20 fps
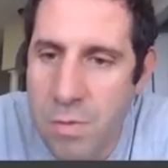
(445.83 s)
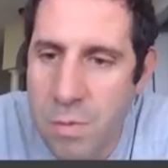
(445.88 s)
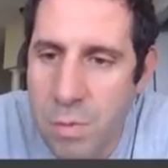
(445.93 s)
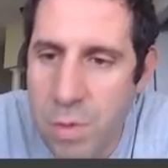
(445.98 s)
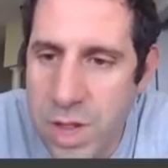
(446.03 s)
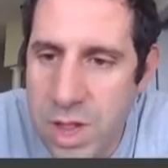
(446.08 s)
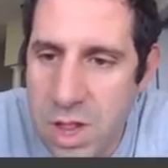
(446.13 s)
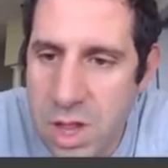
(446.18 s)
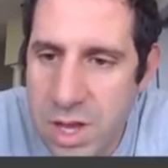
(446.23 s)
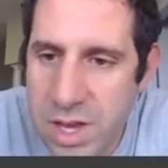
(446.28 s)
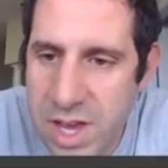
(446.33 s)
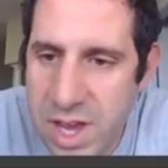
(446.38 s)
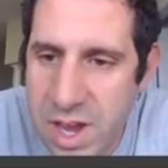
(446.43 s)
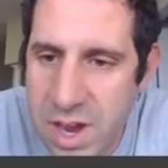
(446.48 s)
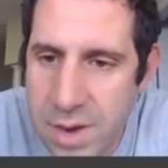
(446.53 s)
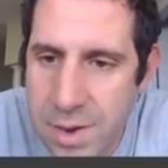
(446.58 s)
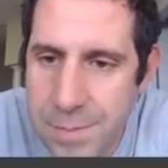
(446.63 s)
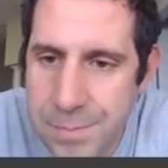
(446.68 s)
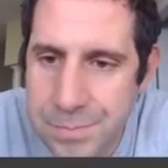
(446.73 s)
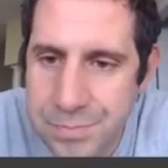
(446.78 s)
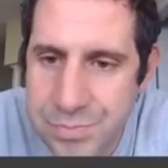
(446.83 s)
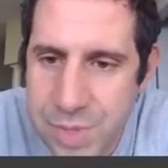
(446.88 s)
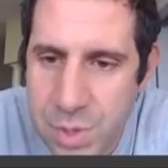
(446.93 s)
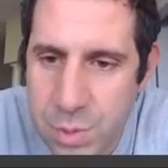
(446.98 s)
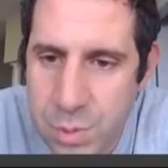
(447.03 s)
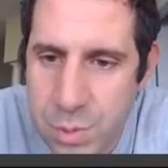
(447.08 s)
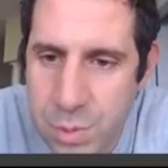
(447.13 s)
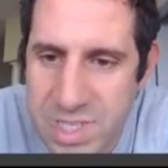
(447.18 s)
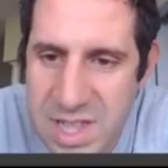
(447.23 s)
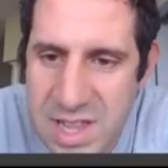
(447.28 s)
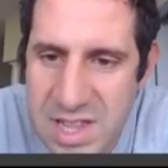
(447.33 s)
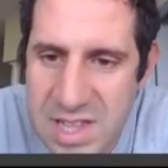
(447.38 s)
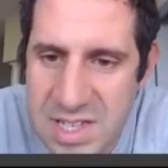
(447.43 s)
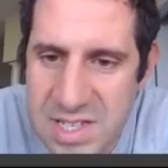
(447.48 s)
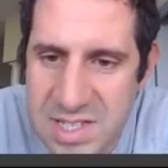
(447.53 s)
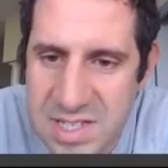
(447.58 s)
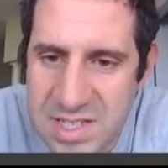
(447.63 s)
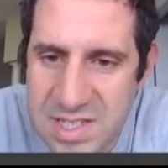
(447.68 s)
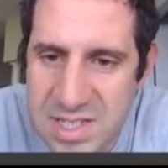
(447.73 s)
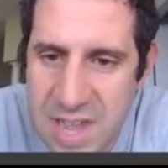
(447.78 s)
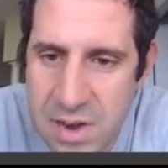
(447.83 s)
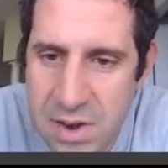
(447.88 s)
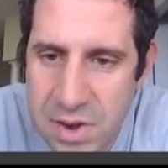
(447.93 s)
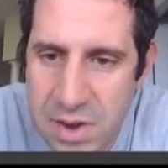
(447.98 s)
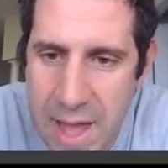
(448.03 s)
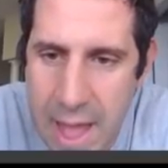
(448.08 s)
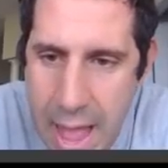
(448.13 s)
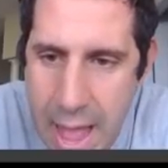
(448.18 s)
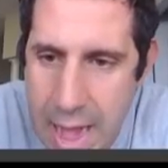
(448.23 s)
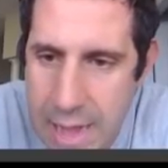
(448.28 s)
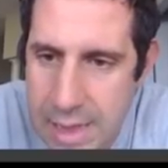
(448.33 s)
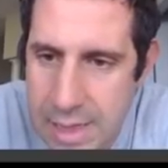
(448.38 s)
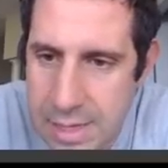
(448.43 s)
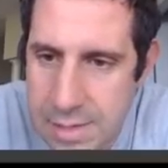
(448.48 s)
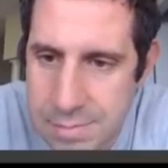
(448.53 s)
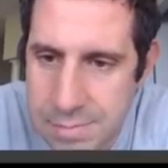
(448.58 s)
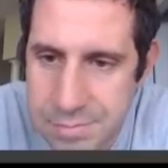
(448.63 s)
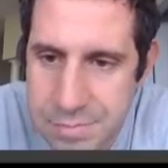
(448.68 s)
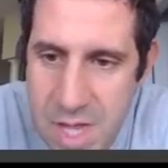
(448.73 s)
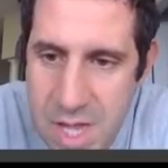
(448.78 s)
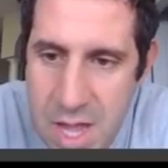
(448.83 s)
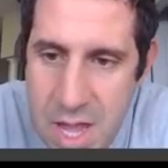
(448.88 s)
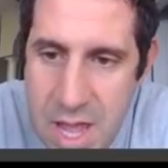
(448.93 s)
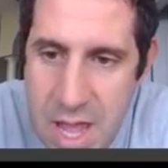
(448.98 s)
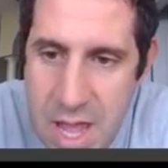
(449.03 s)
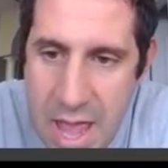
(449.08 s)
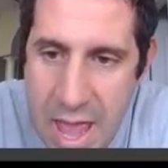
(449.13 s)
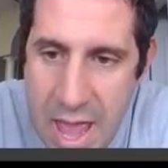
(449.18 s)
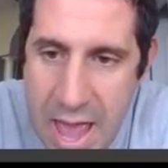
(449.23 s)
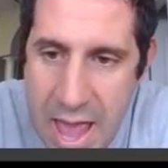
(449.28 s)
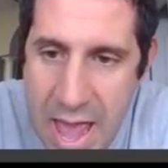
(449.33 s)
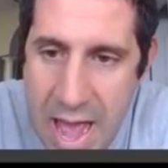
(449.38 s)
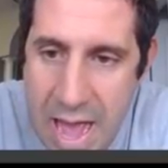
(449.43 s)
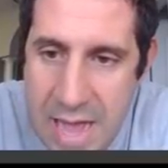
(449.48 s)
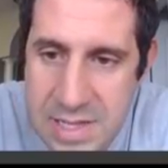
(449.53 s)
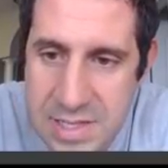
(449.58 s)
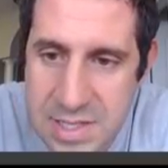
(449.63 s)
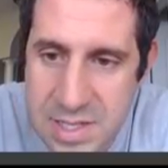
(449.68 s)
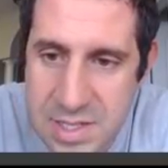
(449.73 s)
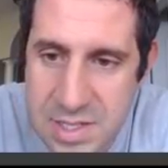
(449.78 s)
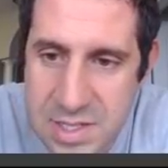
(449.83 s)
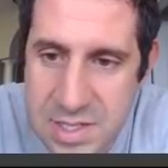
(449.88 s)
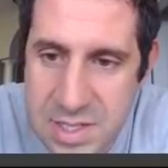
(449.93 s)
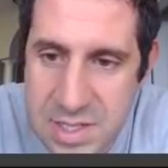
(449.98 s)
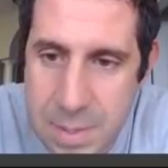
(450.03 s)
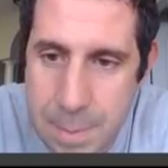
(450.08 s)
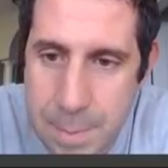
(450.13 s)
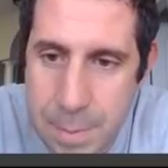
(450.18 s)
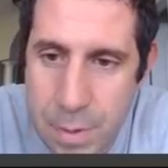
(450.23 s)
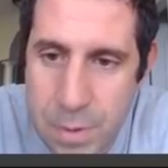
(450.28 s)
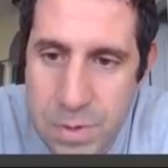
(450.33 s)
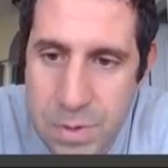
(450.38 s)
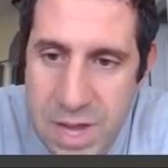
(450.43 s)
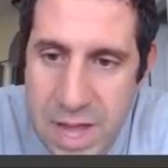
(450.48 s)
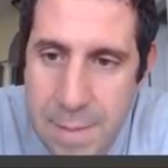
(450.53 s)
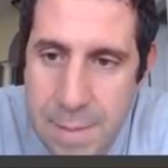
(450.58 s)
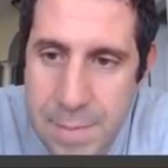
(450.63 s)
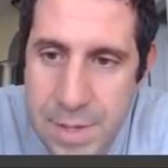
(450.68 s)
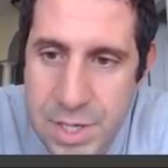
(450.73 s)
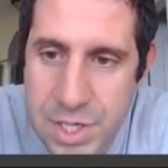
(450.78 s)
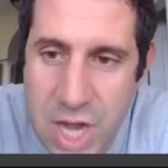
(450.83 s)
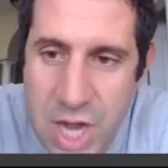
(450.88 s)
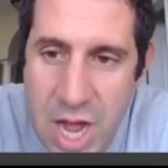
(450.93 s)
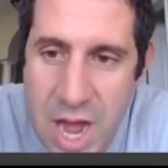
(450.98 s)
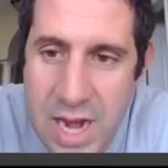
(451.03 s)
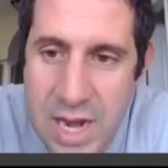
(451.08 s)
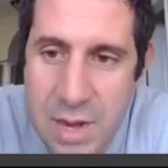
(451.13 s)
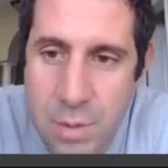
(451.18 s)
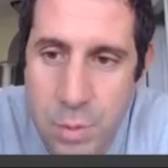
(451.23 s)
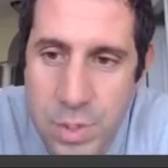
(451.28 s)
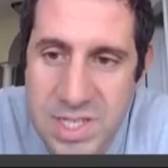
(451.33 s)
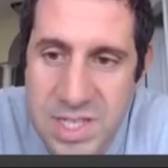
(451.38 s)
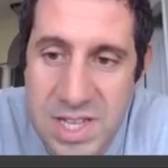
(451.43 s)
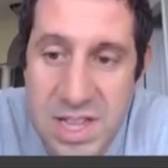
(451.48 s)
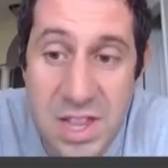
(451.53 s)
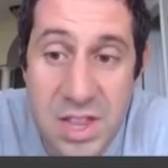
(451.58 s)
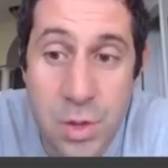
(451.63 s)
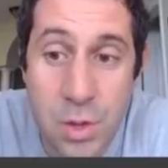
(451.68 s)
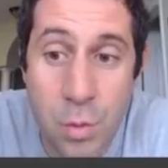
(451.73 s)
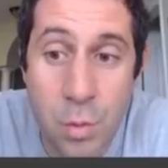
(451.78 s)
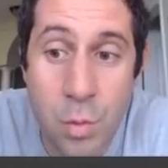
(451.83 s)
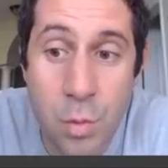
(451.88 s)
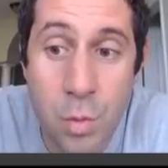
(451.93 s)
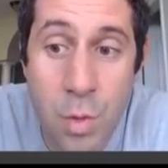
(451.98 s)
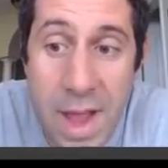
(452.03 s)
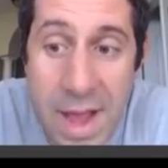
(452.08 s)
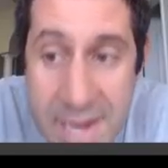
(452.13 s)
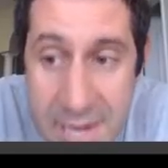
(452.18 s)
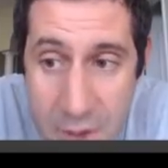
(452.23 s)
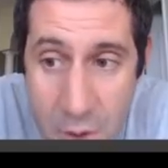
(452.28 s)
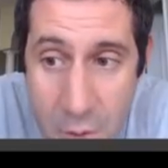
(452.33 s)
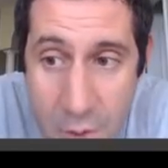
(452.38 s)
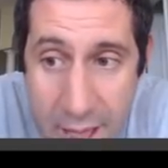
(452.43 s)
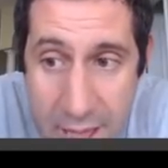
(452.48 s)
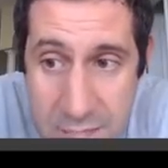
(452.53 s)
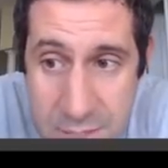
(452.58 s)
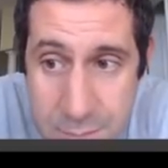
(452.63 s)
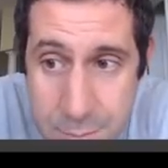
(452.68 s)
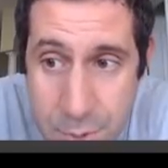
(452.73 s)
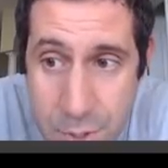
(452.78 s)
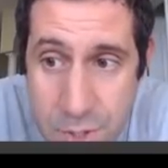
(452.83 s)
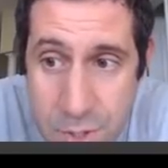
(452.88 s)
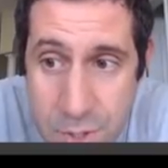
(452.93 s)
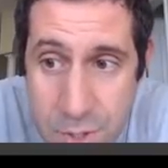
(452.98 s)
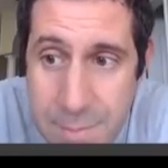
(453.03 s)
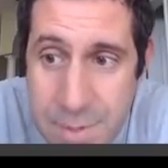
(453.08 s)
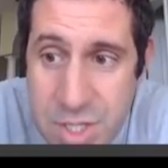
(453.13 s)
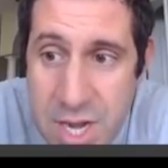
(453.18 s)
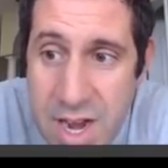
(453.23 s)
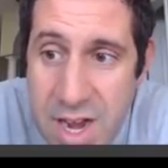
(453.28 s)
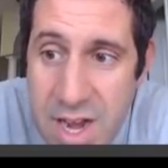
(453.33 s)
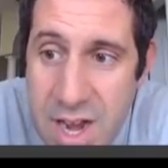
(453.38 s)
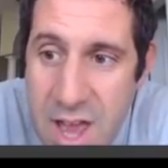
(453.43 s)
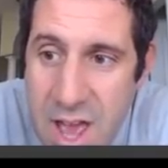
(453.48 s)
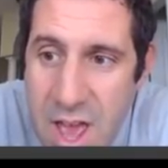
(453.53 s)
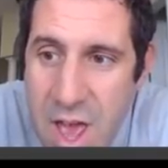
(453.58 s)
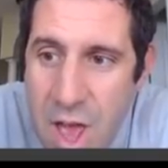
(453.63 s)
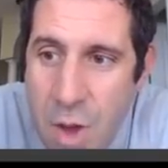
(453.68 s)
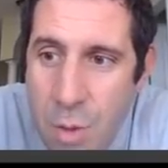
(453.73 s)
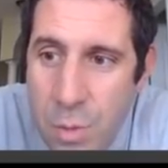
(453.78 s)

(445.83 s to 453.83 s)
If we look here, we see that this center column has some burn damage on it. We see that the radio has burn damage on it.